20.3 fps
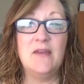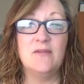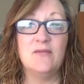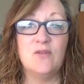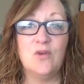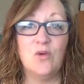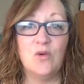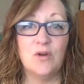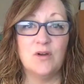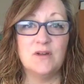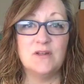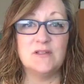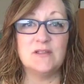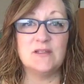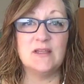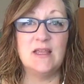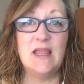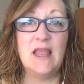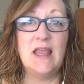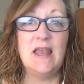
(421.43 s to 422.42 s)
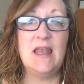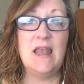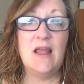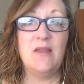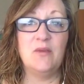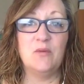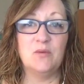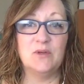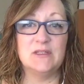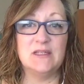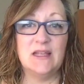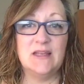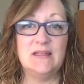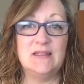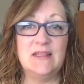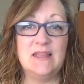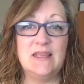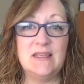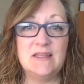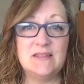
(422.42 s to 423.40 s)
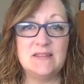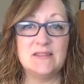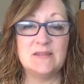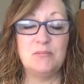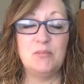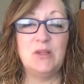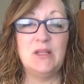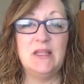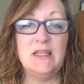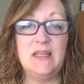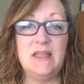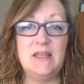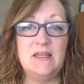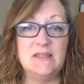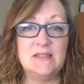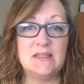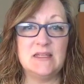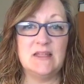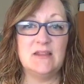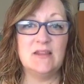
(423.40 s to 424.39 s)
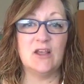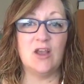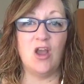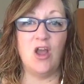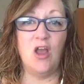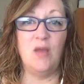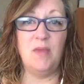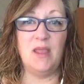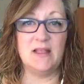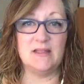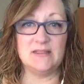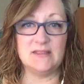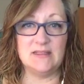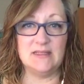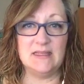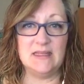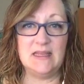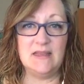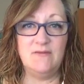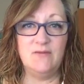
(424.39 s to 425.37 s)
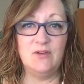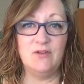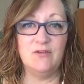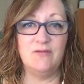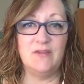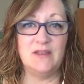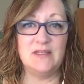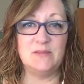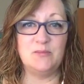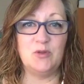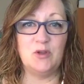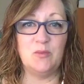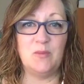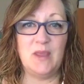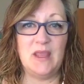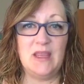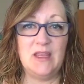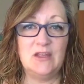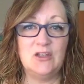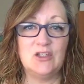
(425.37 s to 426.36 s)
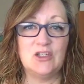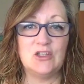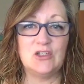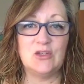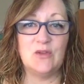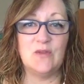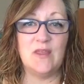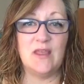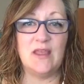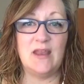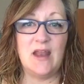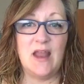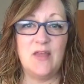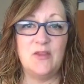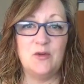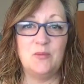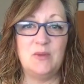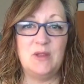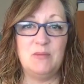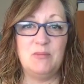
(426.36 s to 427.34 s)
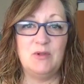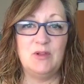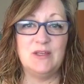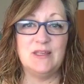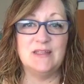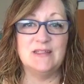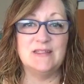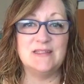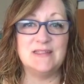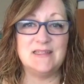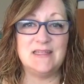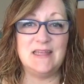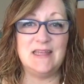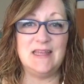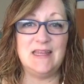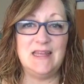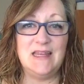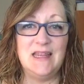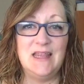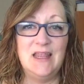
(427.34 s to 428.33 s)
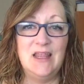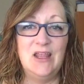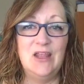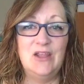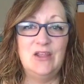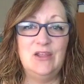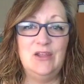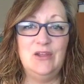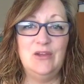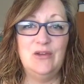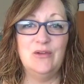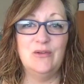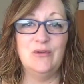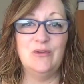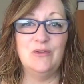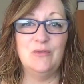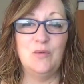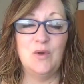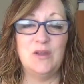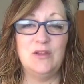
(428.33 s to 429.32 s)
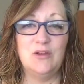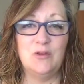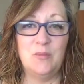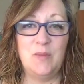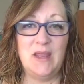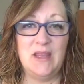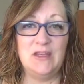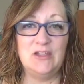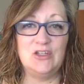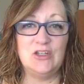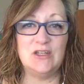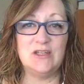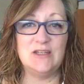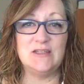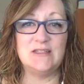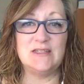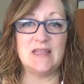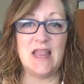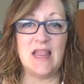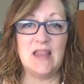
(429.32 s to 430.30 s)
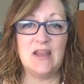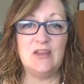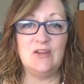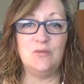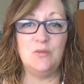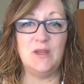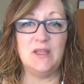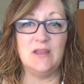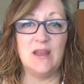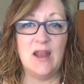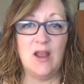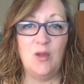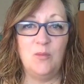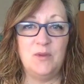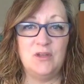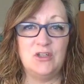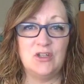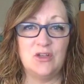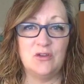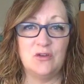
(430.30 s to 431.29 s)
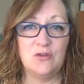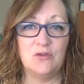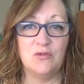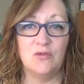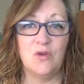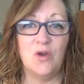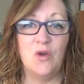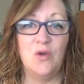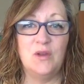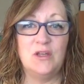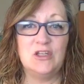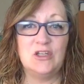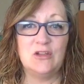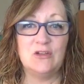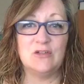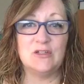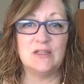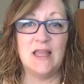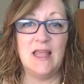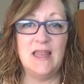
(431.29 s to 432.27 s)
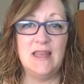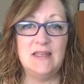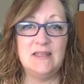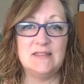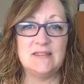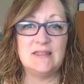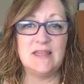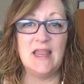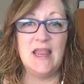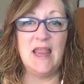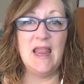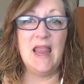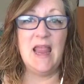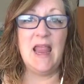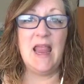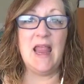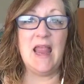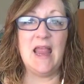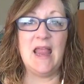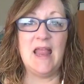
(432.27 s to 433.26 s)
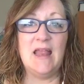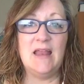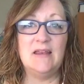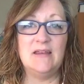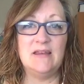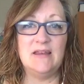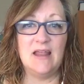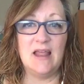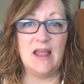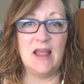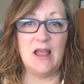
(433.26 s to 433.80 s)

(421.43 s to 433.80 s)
of course, now that we're done this, please in the comments leave your Facebook page so that other people can see what your page is, and we can help each other grow each other's likes, and